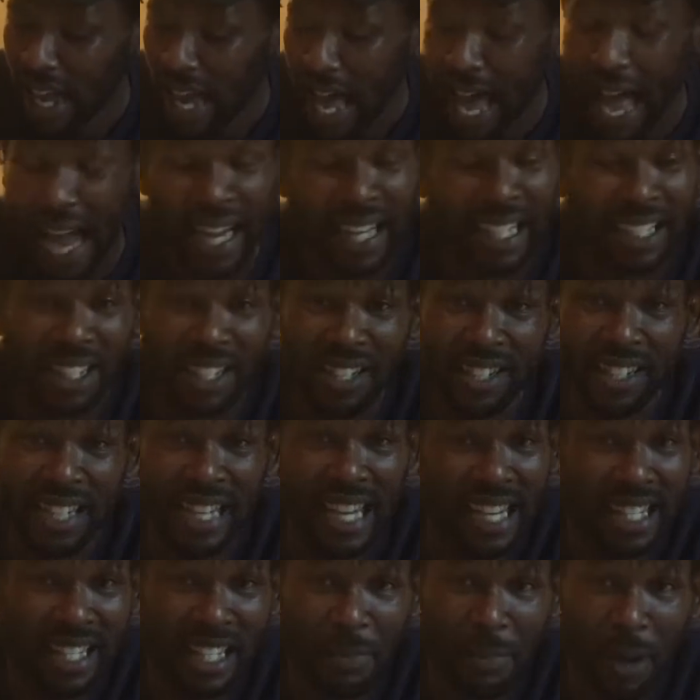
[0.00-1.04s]
I can just
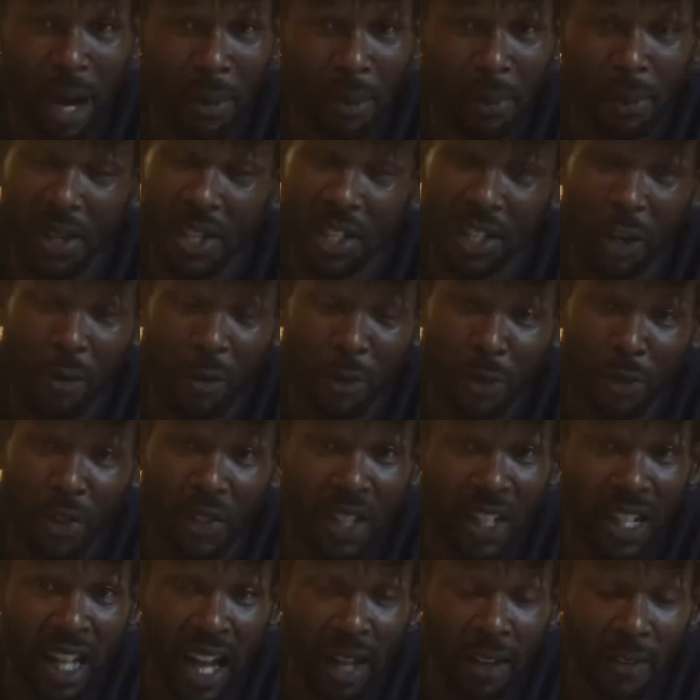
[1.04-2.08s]
easily probably put this on
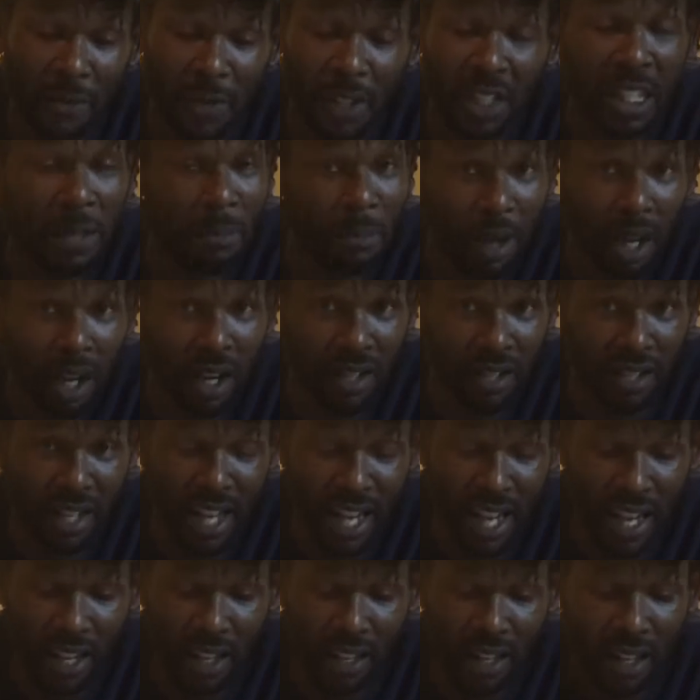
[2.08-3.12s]
$50
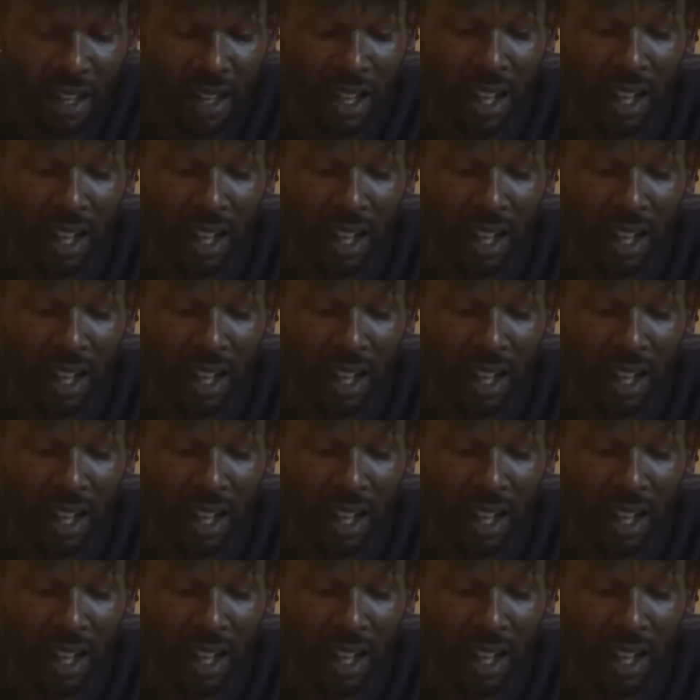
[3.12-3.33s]
and